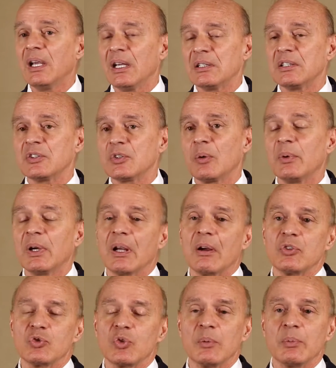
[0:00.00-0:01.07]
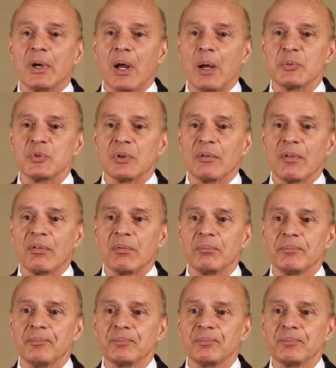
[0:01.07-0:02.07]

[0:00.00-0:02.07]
in determining our treatment options.